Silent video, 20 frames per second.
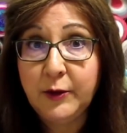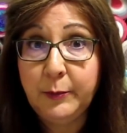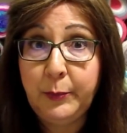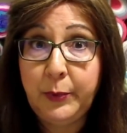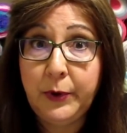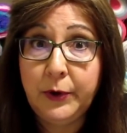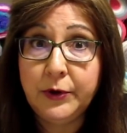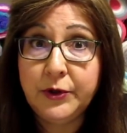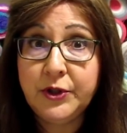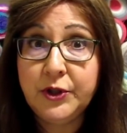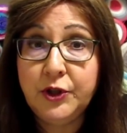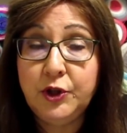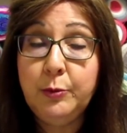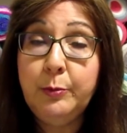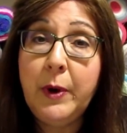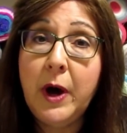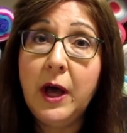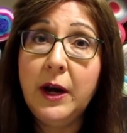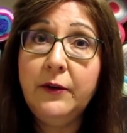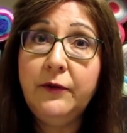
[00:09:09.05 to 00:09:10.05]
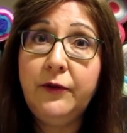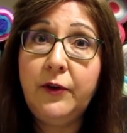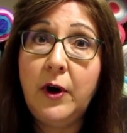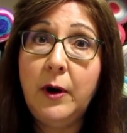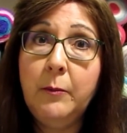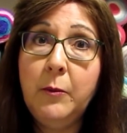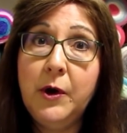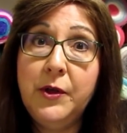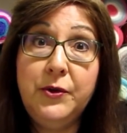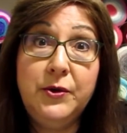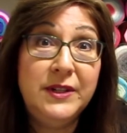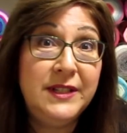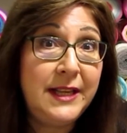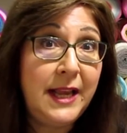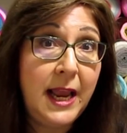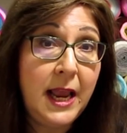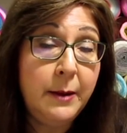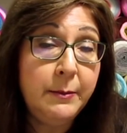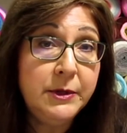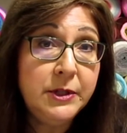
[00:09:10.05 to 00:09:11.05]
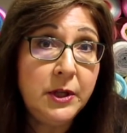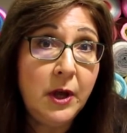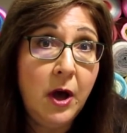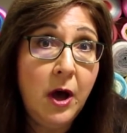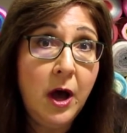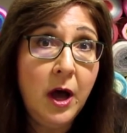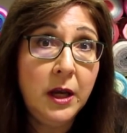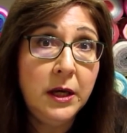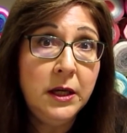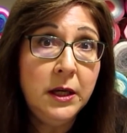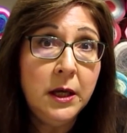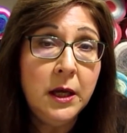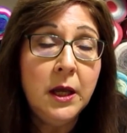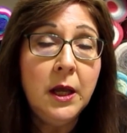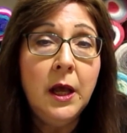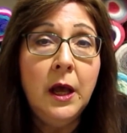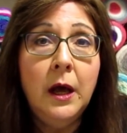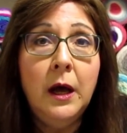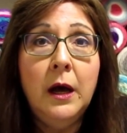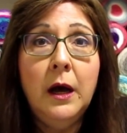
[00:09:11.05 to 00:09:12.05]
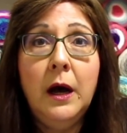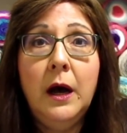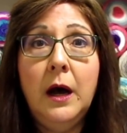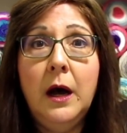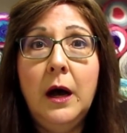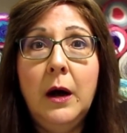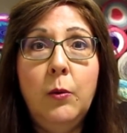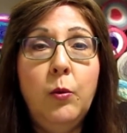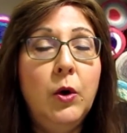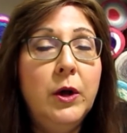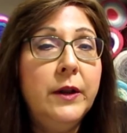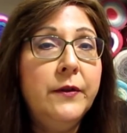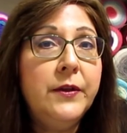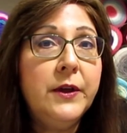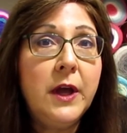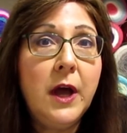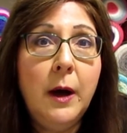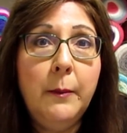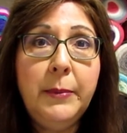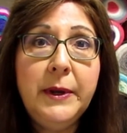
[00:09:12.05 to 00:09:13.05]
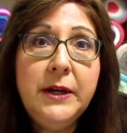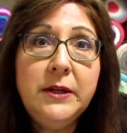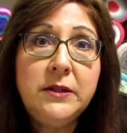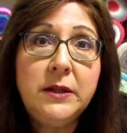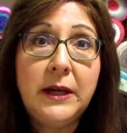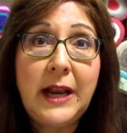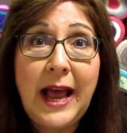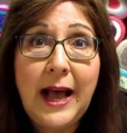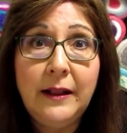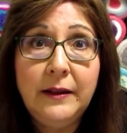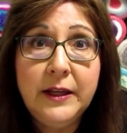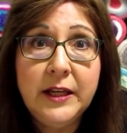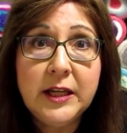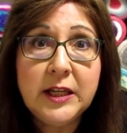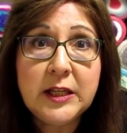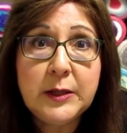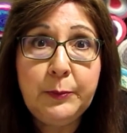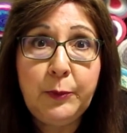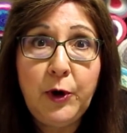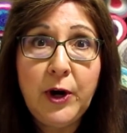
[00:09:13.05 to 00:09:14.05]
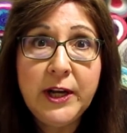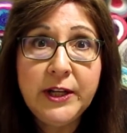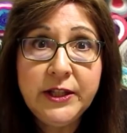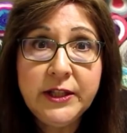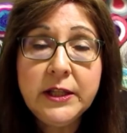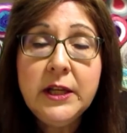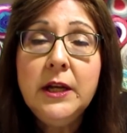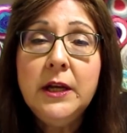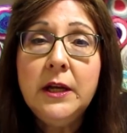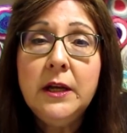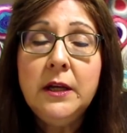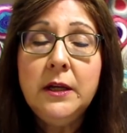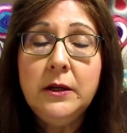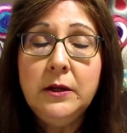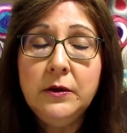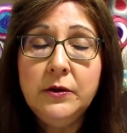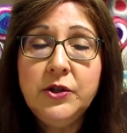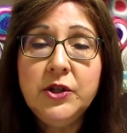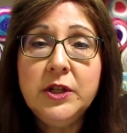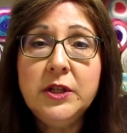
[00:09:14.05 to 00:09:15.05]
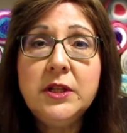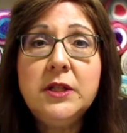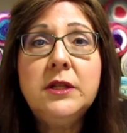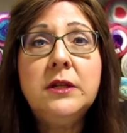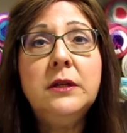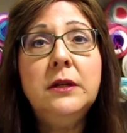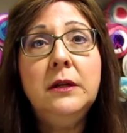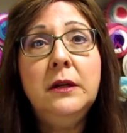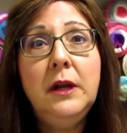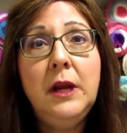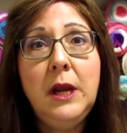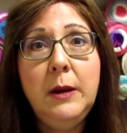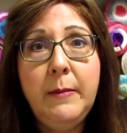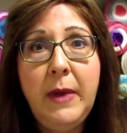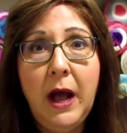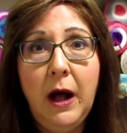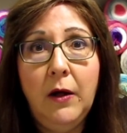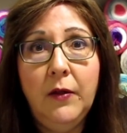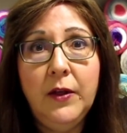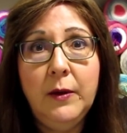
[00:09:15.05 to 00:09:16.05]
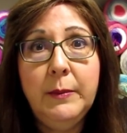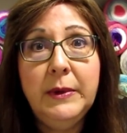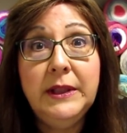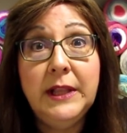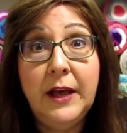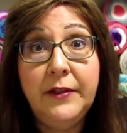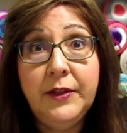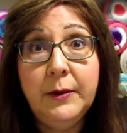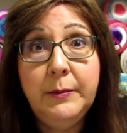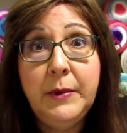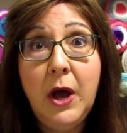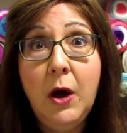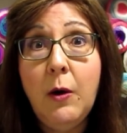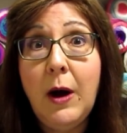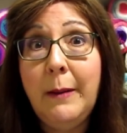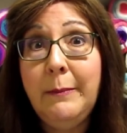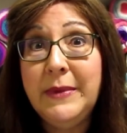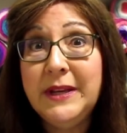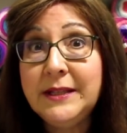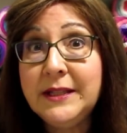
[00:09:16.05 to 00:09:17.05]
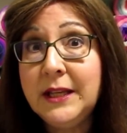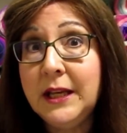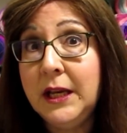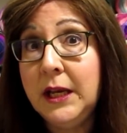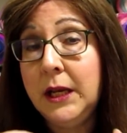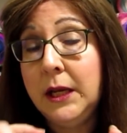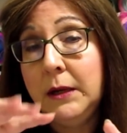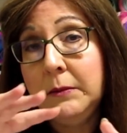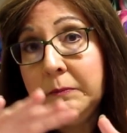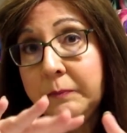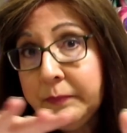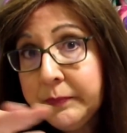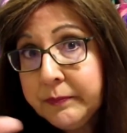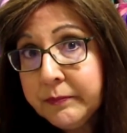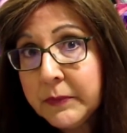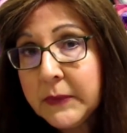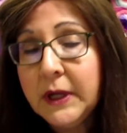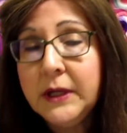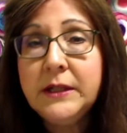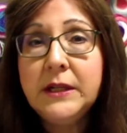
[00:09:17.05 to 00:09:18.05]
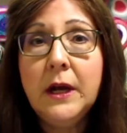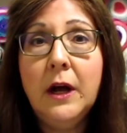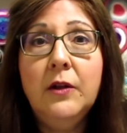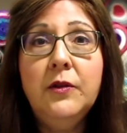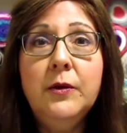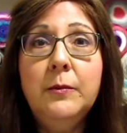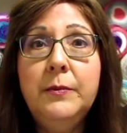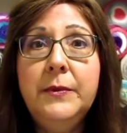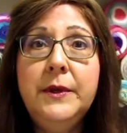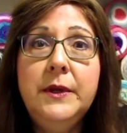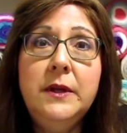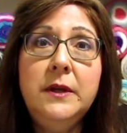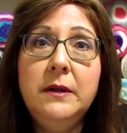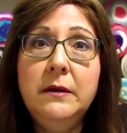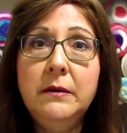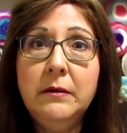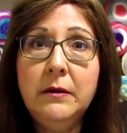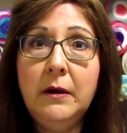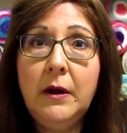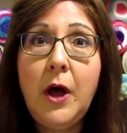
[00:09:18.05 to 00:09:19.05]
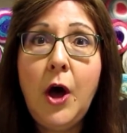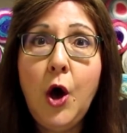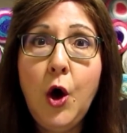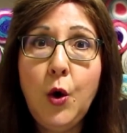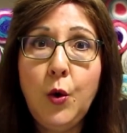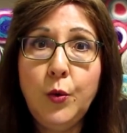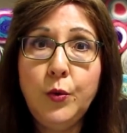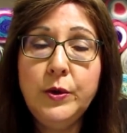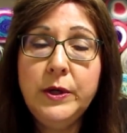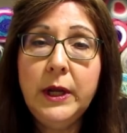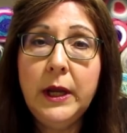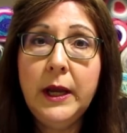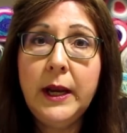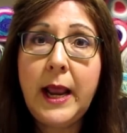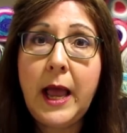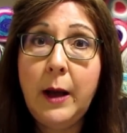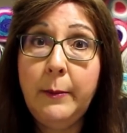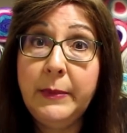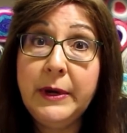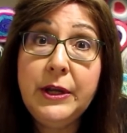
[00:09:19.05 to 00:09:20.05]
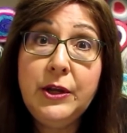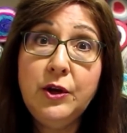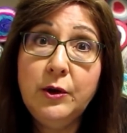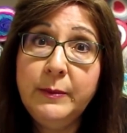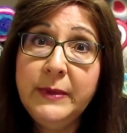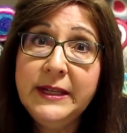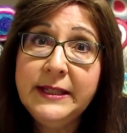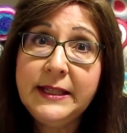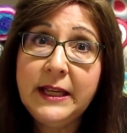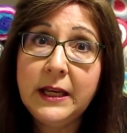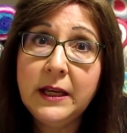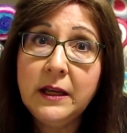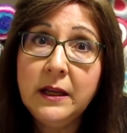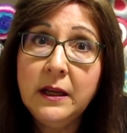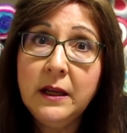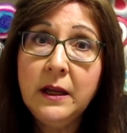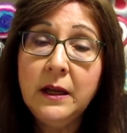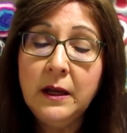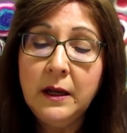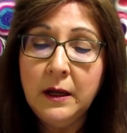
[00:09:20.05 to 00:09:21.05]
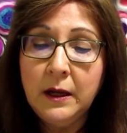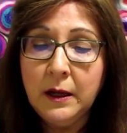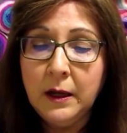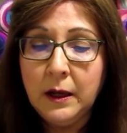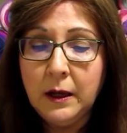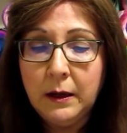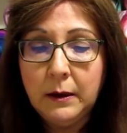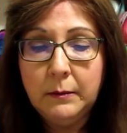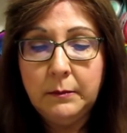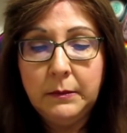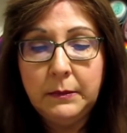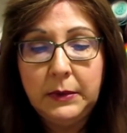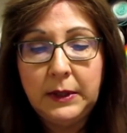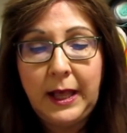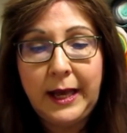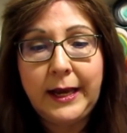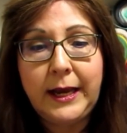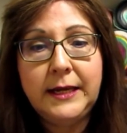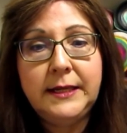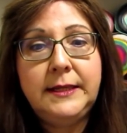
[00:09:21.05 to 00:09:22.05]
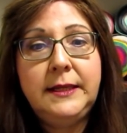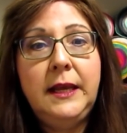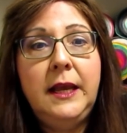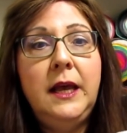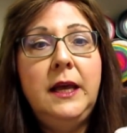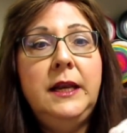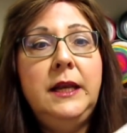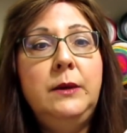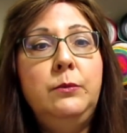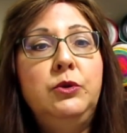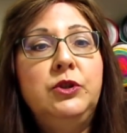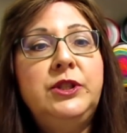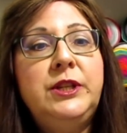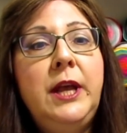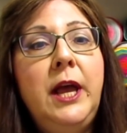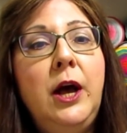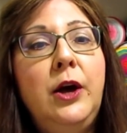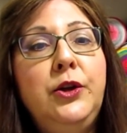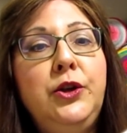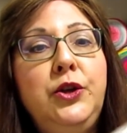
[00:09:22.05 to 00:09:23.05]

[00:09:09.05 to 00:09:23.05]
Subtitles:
the person you bought it from, whether it's Amazon, one of the companies on AliExpress. You just email them and let them know I'm missing, and tell them the code and how many you're missing. But like I said, it will tell